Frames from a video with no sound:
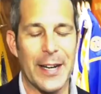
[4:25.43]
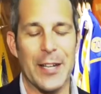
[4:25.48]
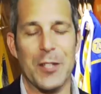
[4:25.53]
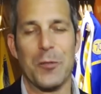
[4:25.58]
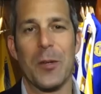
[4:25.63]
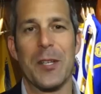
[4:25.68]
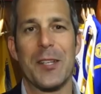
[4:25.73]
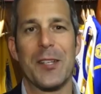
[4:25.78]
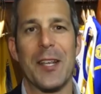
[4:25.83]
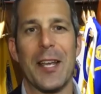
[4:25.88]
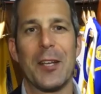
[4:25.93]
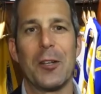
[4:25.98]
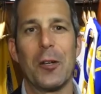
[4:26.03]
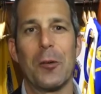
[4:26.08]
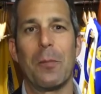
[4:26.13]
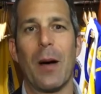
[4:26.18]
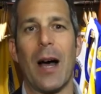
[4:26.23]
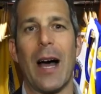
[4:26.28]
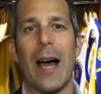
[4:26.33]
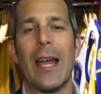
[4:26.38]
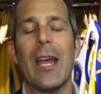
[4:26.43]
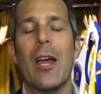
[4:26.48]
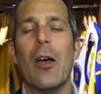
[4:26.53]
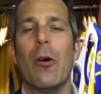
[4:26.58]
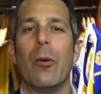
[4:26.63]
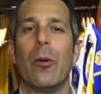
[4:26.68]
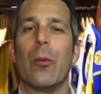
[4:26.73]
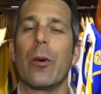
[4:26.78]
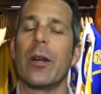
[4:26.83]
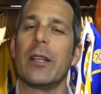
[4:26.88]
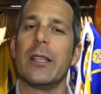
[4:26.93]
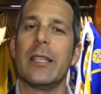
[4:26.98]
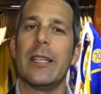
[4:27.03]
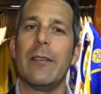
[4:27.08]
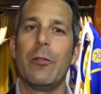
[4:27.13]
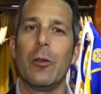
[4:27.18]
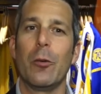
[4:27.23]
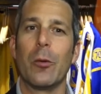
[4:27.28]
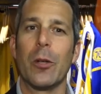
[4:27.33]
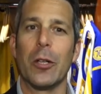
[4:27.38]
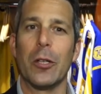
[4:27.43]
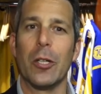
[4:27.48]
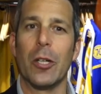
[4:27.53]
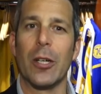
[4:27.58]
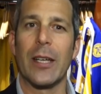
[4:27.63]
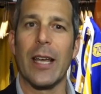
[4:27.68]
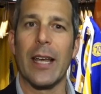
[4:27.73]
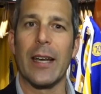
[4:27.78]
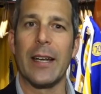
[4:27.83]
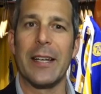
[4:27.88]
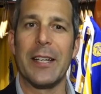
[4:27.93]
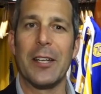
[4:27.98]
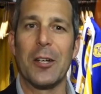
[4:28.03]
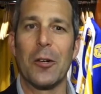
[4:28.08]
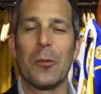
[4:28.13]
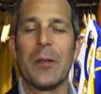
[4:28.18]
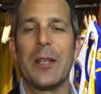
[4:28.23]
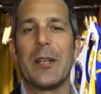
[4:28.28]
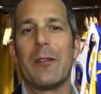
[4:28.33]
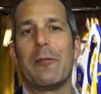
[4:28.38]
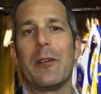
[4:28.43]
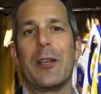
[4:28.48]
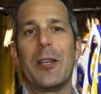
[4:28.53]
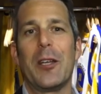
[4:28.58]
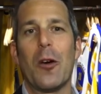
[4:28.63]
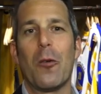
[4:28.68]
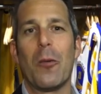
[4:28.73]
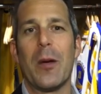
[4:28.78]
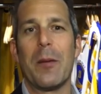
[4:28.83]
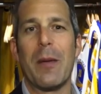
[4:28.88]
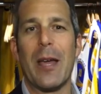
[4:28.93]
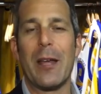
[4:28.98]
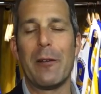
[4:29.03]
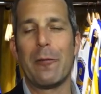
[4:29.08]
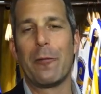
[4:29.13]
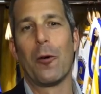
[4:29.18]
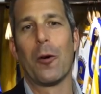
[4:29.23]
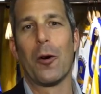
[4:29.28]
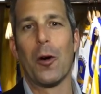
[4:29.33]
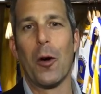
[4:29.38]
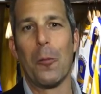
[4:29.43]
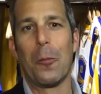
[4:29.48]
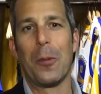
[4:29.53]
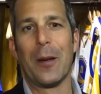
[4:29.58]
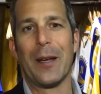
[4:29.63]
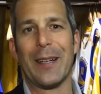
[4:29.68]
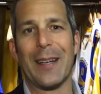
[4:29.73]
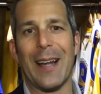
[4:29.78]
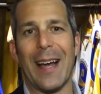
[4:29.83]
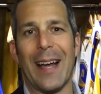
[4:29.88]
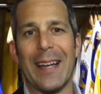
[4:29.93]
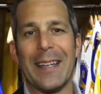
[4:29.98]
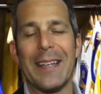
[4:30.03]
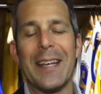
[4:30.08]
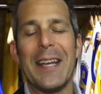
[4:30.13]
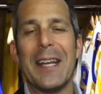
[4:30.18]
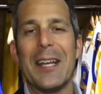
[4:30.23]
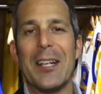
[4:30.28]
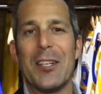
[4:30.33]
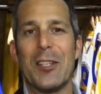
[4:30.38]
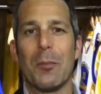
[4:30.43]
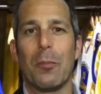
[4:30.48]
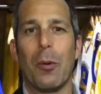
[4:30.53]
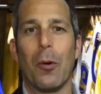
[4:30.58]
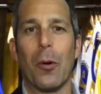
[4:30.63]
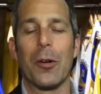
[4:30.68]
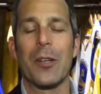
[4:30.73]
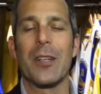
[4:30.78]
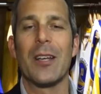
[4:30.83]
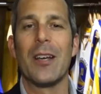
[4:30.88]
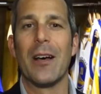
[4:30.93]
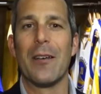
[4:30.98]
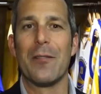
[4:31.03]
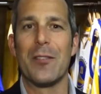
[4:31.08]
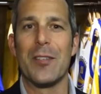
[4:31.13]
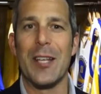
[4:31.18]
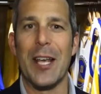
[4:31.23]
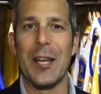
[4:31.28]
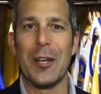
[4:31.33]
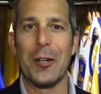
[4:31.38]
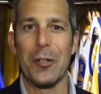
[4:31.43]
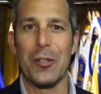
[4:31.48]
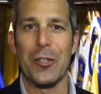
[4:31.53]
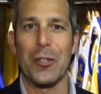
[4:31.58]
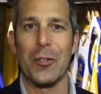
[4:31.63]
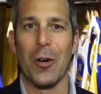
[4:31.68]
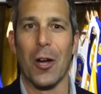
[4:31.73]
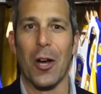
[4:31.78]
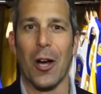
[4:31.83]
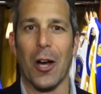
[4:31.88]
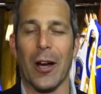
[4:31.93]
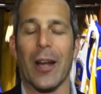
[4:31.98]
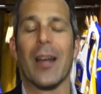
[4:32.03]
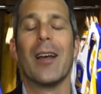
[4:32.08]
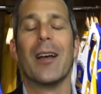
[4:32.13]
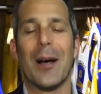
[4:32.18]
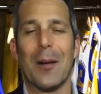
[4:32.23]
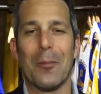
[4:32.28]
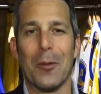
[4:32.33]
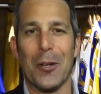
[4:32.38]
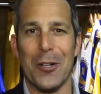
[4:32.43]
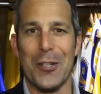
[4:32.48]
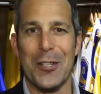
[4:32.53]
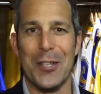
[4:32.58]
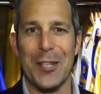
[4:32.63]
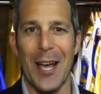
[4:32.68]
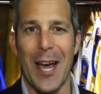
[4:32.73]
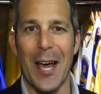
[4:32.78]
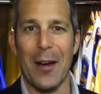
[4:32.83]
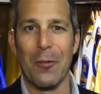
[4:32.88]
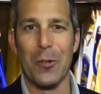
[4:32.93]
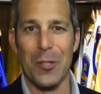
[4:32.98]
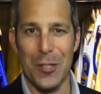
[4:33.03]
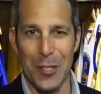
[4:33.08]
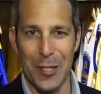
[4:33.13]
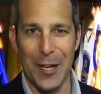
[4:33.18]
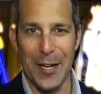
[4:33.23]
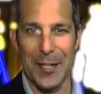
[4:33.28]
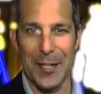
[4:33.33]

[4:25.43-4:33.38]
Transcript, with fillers: And as we say goodbye, we want to leave you with a look at an in arena video we made for opening night in support of Sager Strong. I'm Lawrence Scott. We'll see you